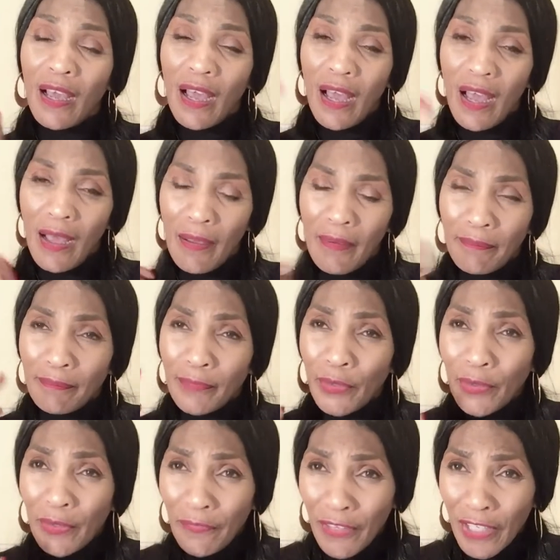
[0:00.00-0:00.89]
uh,
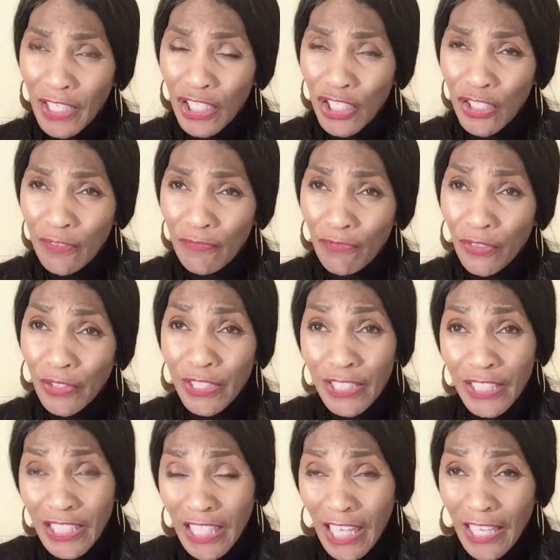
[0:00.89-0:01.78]
motivation for
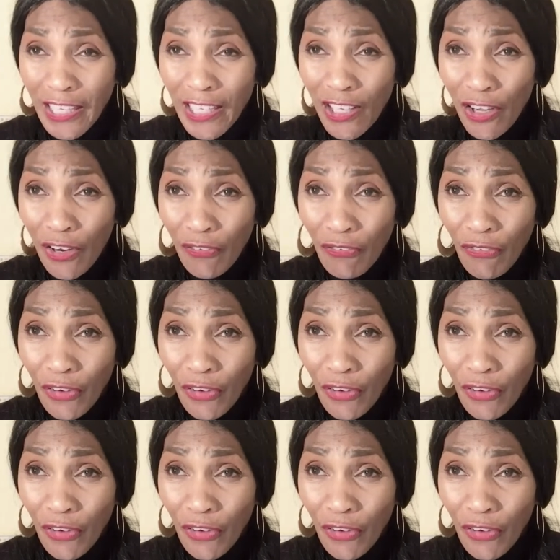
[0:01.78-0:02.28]
designing her